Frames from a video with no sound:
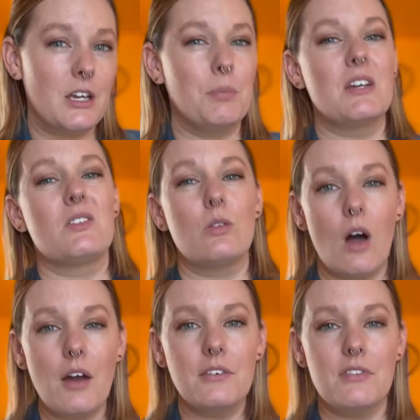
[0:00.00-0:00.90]
because a
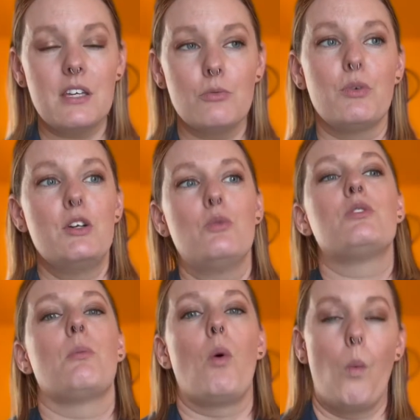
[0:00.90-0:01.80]
lot of the
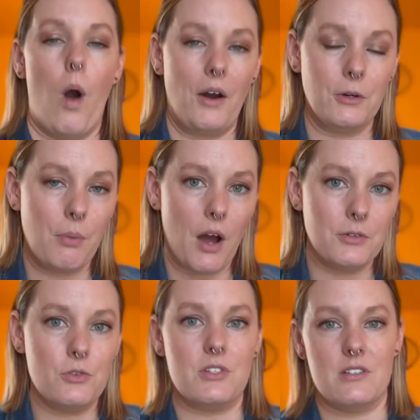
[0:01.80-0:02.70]
reusable water
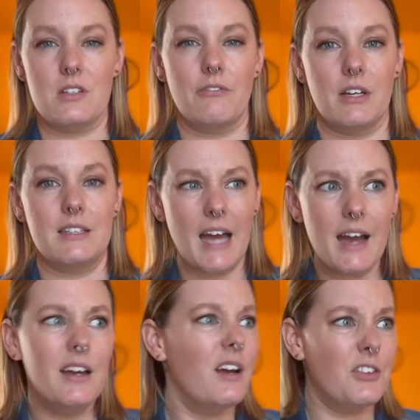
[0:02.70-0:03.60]
bottles and stuff like that,
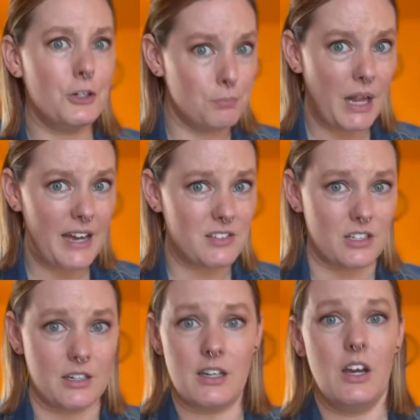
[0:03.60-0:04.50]
they're plastic.